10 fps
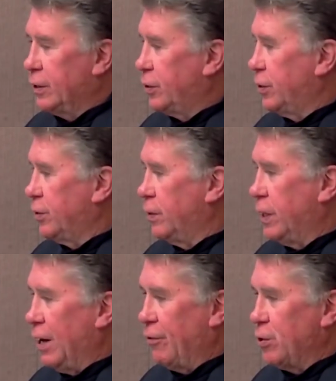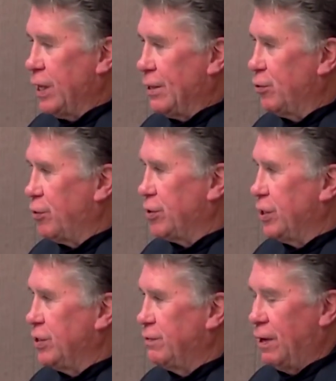To narrow down
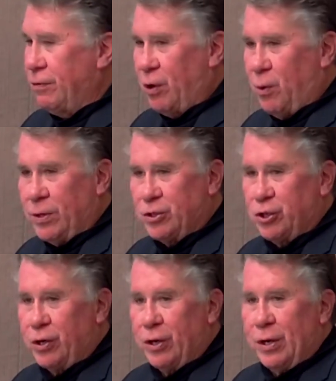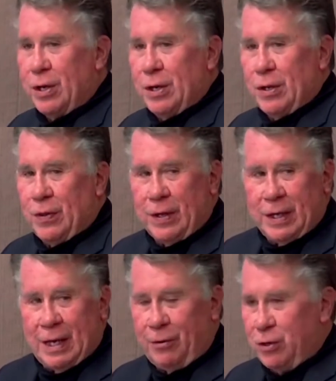Christine's favorite question, the
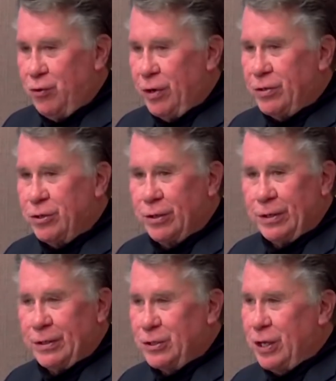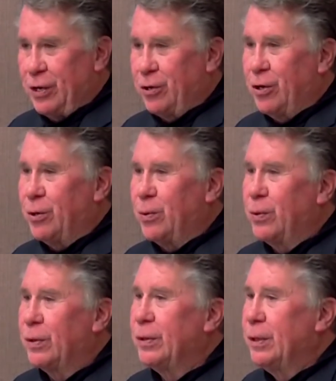county dredge, stay or go?
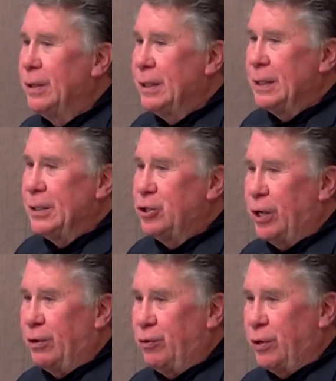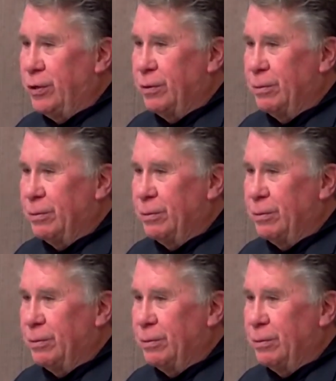Jack Riordan.